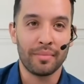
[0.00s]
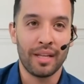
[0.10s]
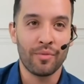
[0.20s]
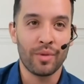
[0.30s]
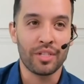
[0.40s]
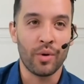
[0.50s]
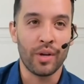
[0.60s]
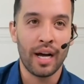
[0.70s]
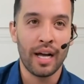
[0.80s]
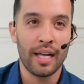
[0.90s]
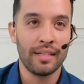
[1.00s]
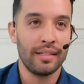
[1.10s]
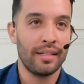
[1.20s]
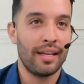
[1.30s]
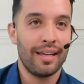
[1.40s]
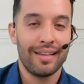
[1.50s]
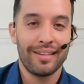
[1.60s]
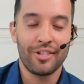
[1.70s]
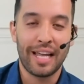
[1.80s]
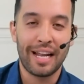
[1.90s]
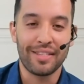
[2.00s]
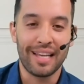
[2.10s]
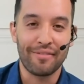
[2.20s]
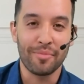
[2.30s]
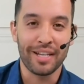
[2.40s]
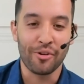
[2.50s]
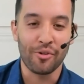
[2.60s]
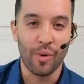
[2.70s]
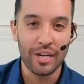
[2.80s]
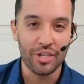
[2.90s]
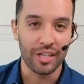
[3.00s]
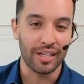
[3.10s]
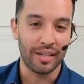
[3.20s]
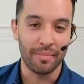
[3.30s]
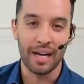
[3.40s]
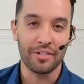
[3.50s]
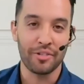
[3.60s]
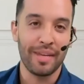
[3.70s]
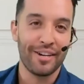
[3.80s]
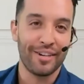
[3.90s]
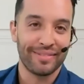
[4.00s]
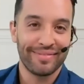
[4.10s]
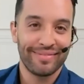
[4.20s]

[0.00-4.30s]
I'm loving what's going on. Shout out to everybody in Croatia. I'm honored to be here.